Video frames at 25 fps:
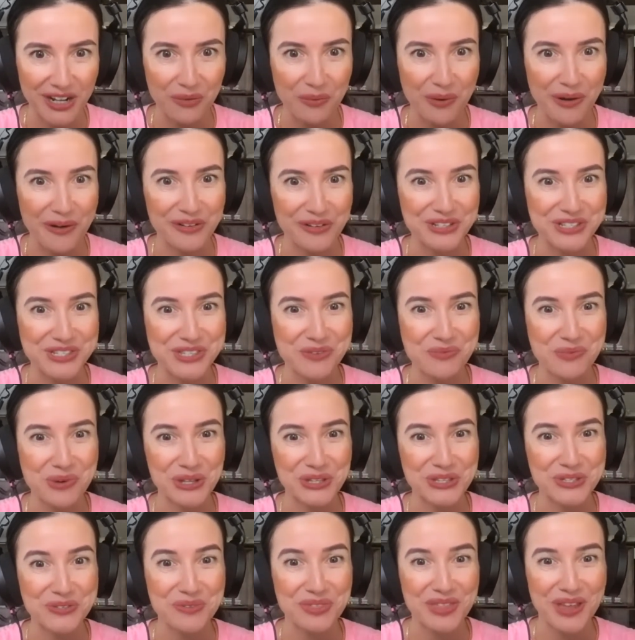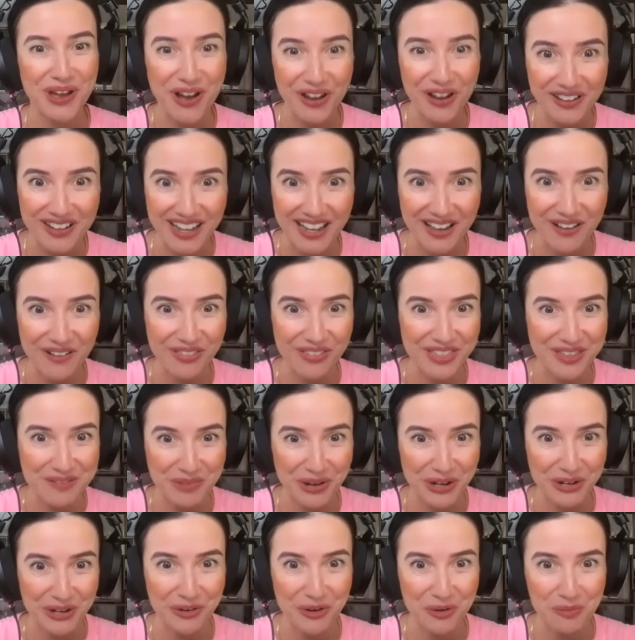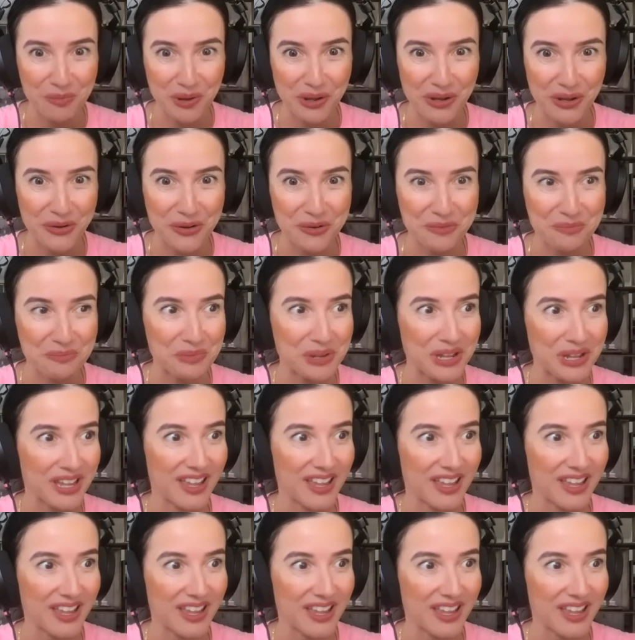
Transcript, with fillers: whereas the ones with the unhealthy microbiome